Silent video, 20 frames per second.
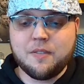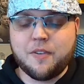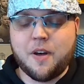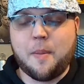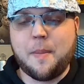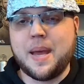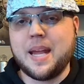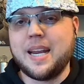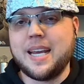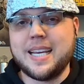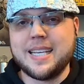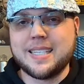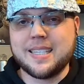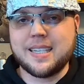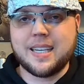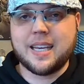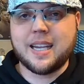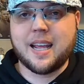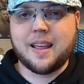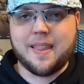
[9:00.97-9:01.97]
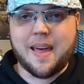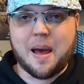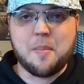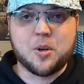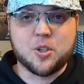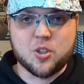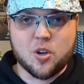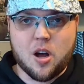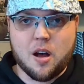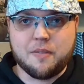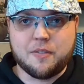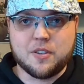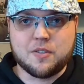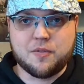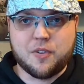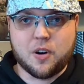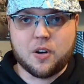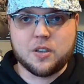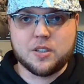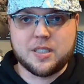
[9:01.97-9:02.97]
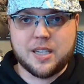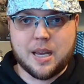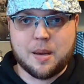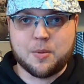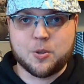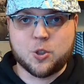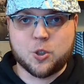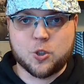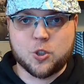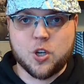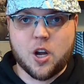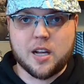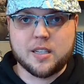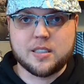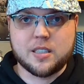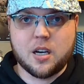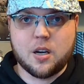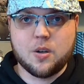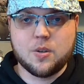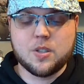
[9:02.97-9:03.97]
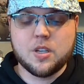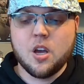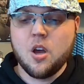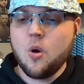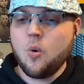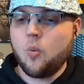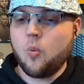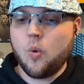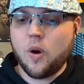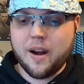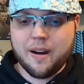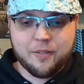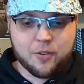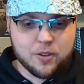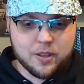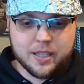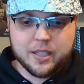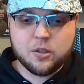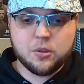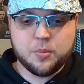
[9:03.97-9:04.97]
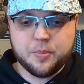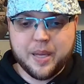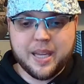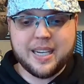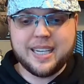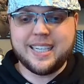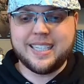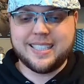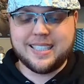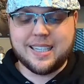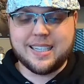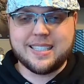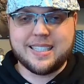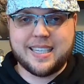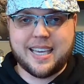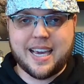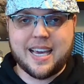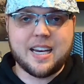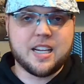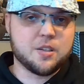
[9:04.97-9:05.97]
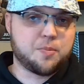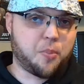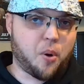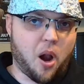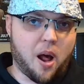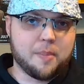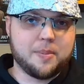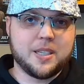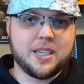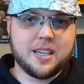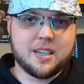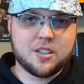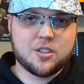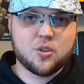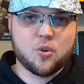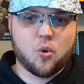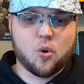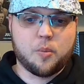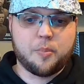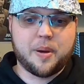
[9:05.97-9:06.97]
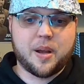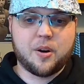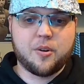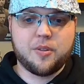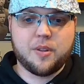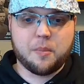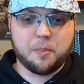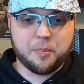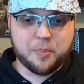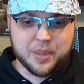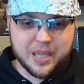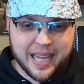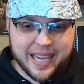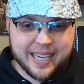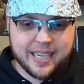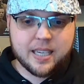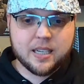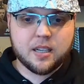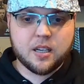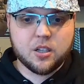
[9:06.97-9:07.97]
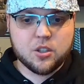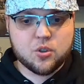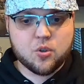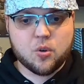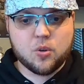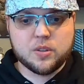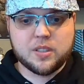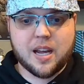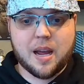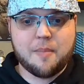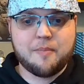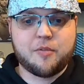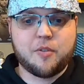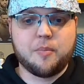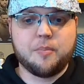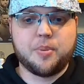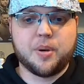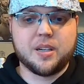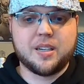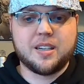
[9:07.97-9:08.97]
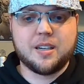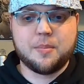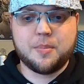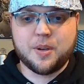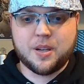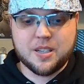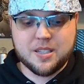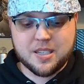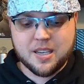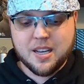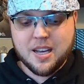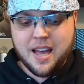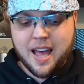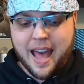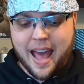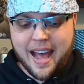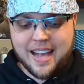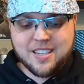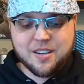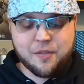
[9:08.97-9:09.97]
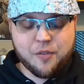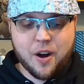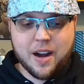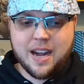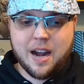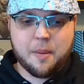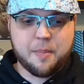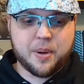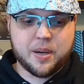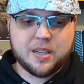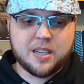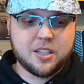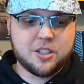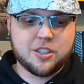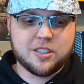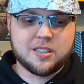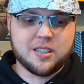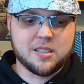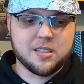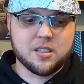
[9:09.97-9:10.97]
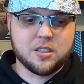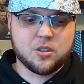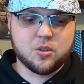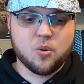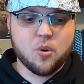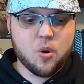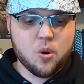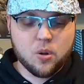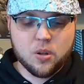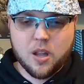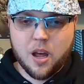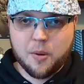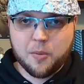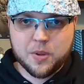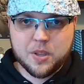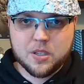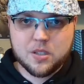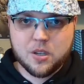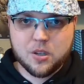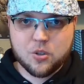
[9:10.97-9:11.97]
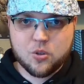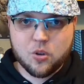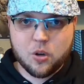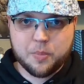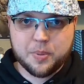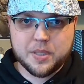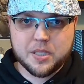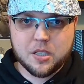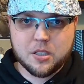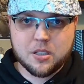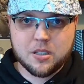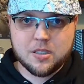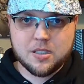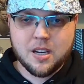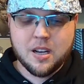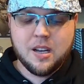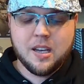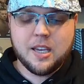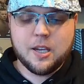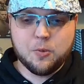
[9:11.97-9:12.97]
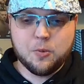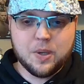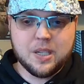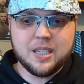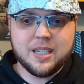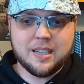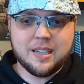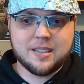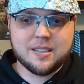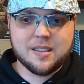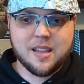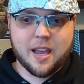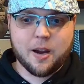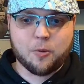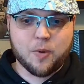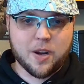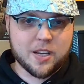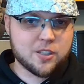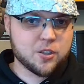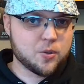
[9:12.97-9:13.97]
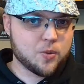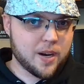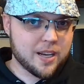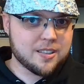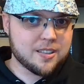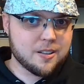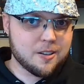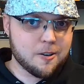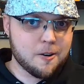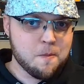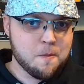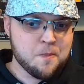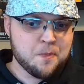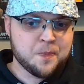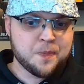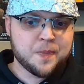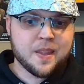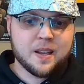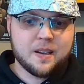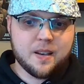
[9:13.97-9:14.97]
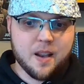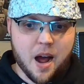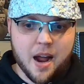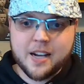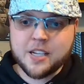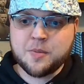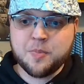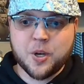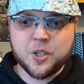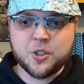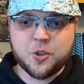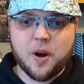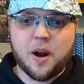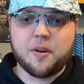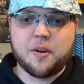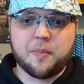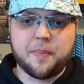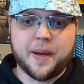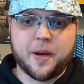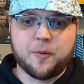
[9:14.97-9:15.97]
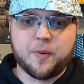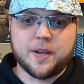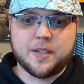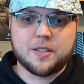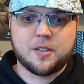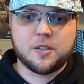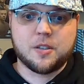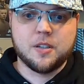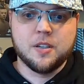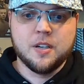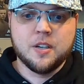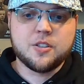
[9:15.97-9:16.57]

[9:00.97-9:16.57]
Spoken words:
if Almeida isn't getting that much off as far as damage or shots goes, whatever little bit he does get is probably going to score better than blanket control time from Budka, because as of right now, Budka just doesn't do a whole lot with his control positions. He really is like wrestler, not as much ground and pound wrestler.